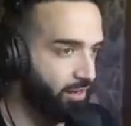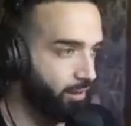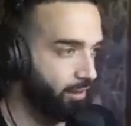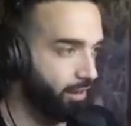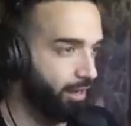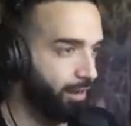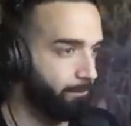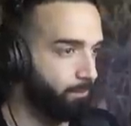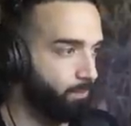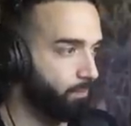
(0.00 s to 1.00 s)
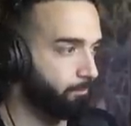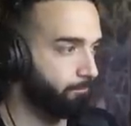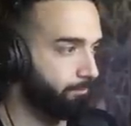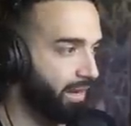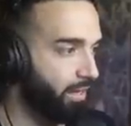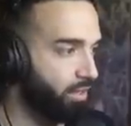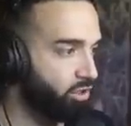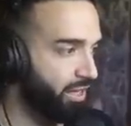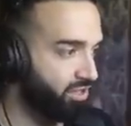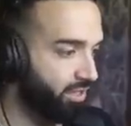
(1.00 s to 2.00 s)
Uh, Jet
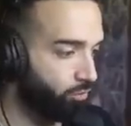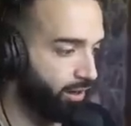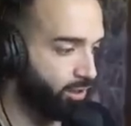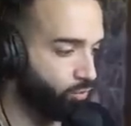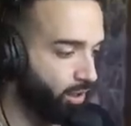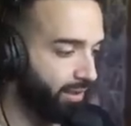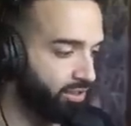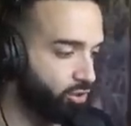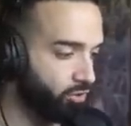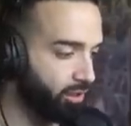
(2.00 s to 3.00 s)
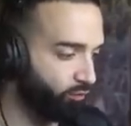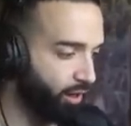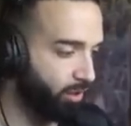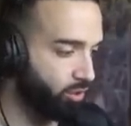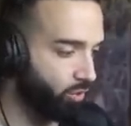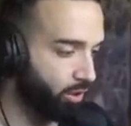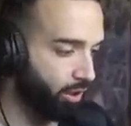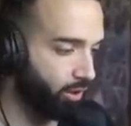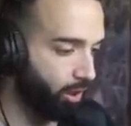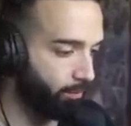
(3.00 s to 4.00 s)
Synchron as well makes it so Needle Fibers is a one card
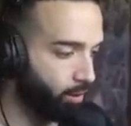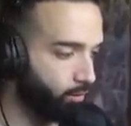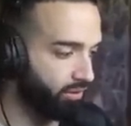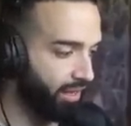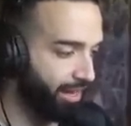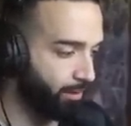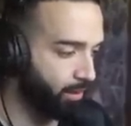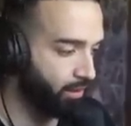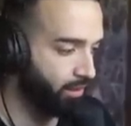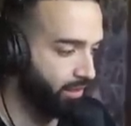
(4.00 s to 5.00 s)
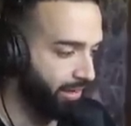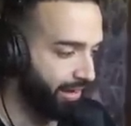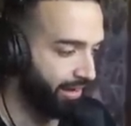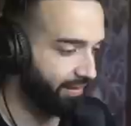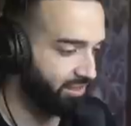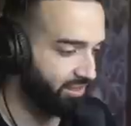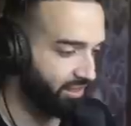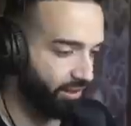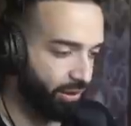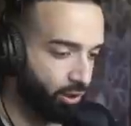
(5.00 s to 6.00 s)
combo with the Anima. And this is the
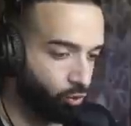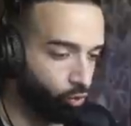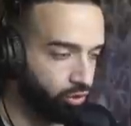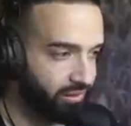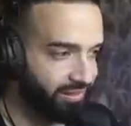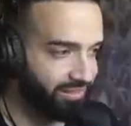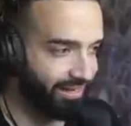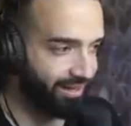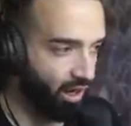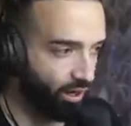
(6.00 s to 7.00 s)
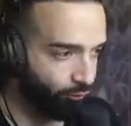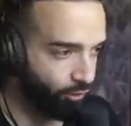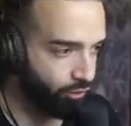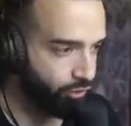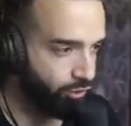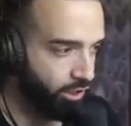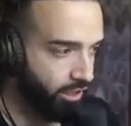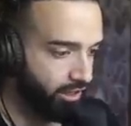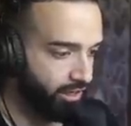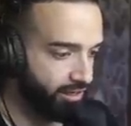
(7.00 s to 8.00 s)
another cool thing that this deck offers
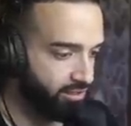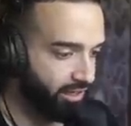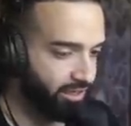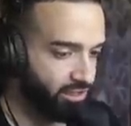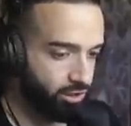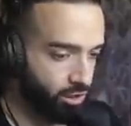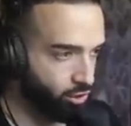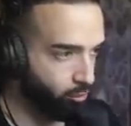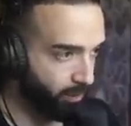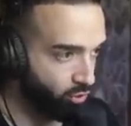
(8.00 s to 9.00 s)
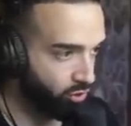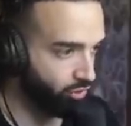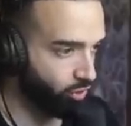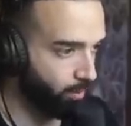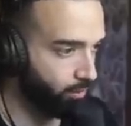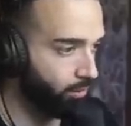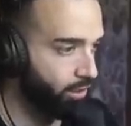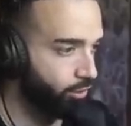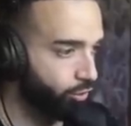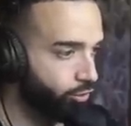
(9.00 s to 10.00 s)
is it is also Bagooska Turbo.
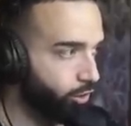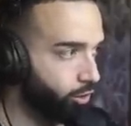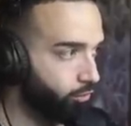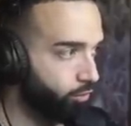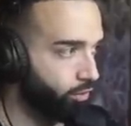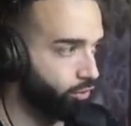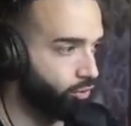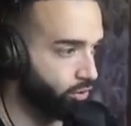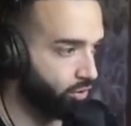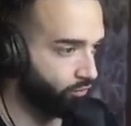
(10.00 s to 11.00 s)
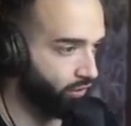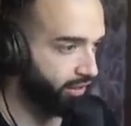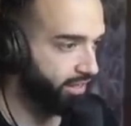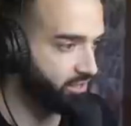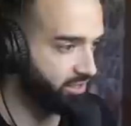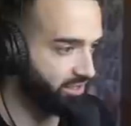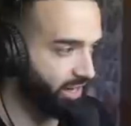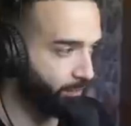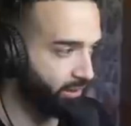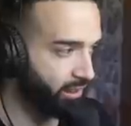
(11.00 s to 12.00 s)
So you, you could very easily set up a
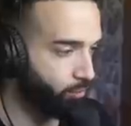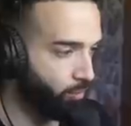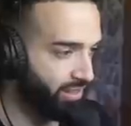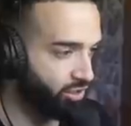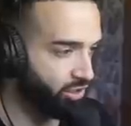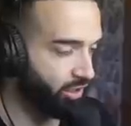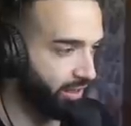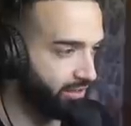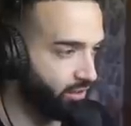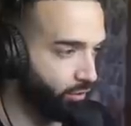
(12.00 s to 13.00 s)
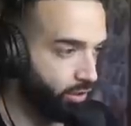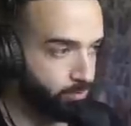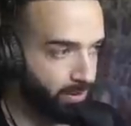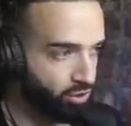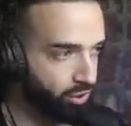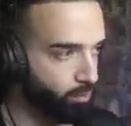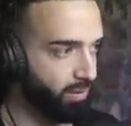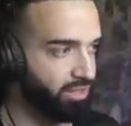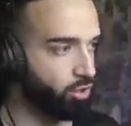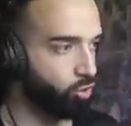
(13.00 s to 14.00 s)
Libromancer, uh, where you special
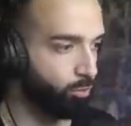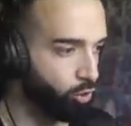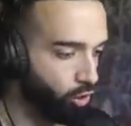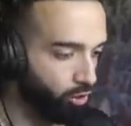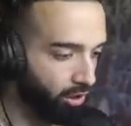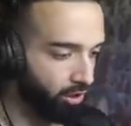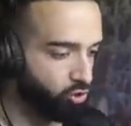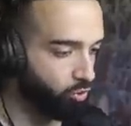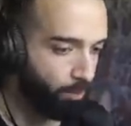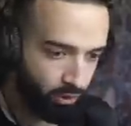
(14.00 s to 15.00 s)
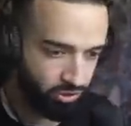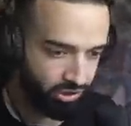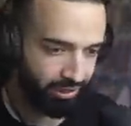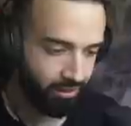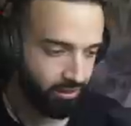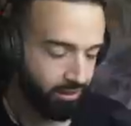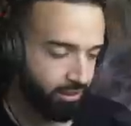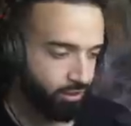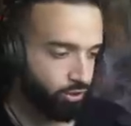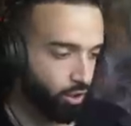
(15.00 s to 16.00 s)
Libromancer, normal Joker, just go Bagooska.
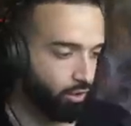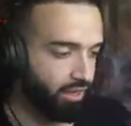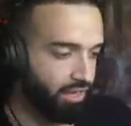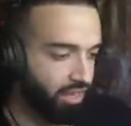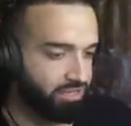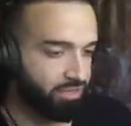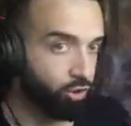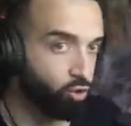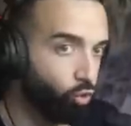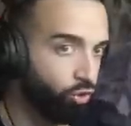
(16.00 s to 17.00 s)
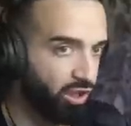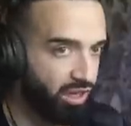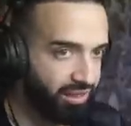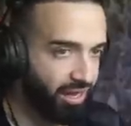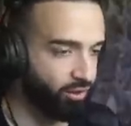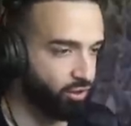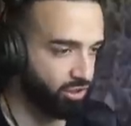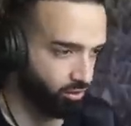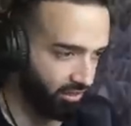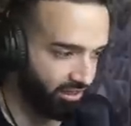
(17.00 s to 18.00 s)
So it, it's another cool thing that other synchro
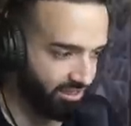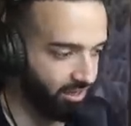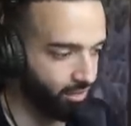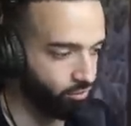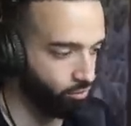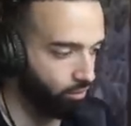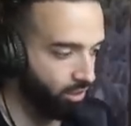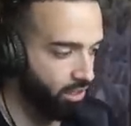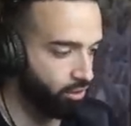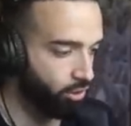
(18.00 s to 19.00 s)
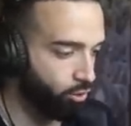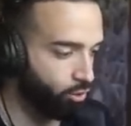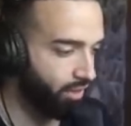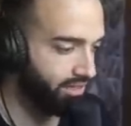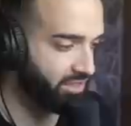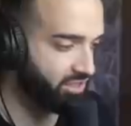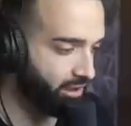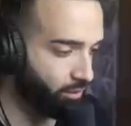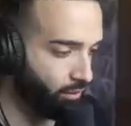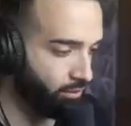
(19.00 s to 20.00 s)
decks cannot do. You're utilizing
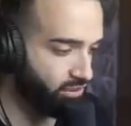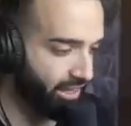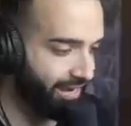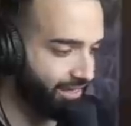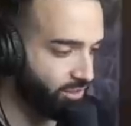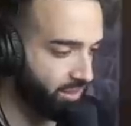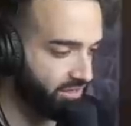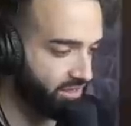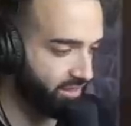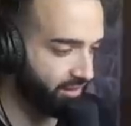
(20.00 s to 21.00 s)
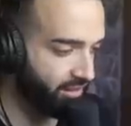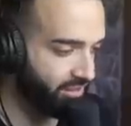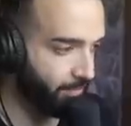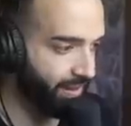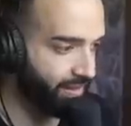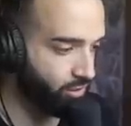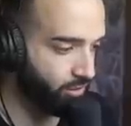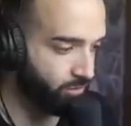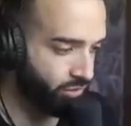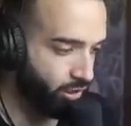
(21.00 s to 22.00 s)
synchros and XYZs and links and pendulums.
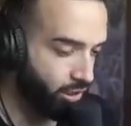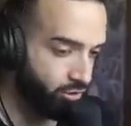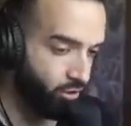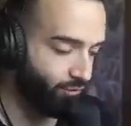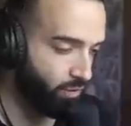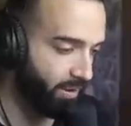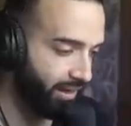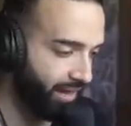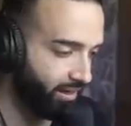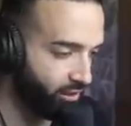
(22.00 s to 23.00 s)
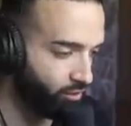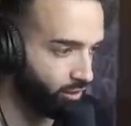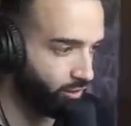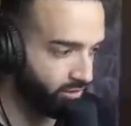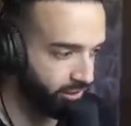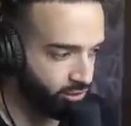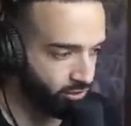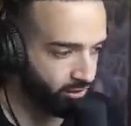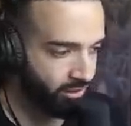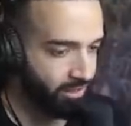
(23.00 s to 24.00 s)
So every mechanic in Yu-Gi-Oh! essentially.
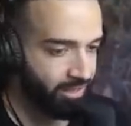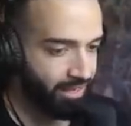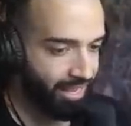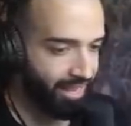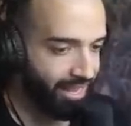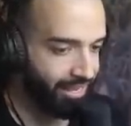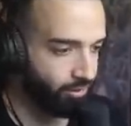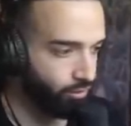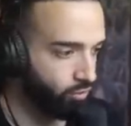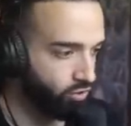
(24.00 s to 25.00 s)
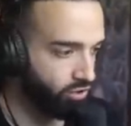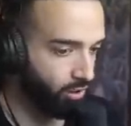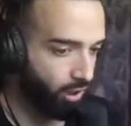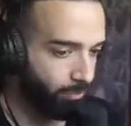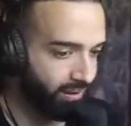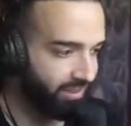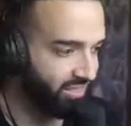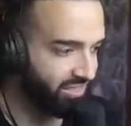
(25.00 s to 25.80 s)
And you still are playing 16